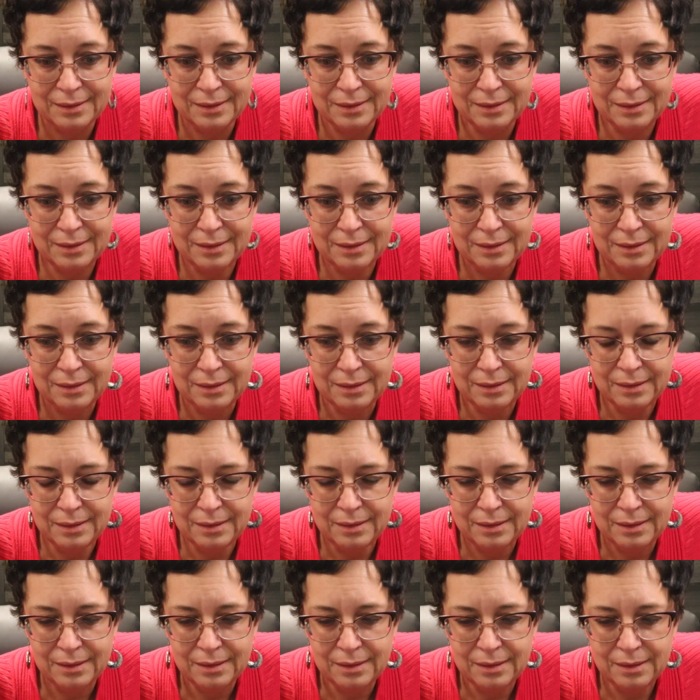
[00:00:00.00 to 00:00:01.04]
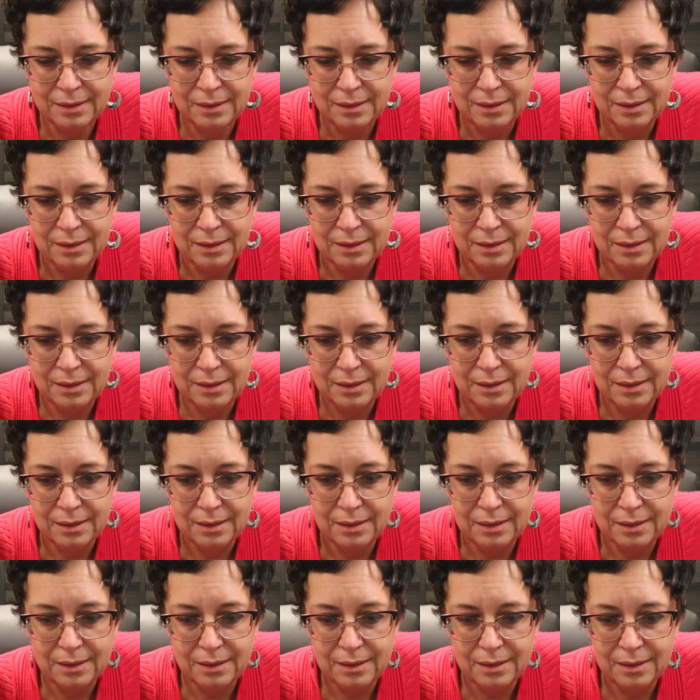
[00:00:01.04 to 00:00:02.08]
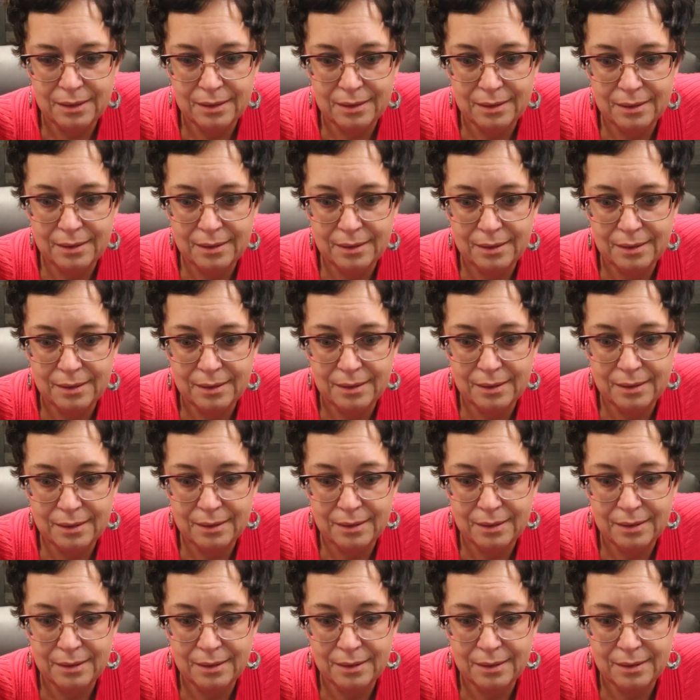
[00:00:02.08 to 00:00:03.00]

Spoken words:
Nobody speaks.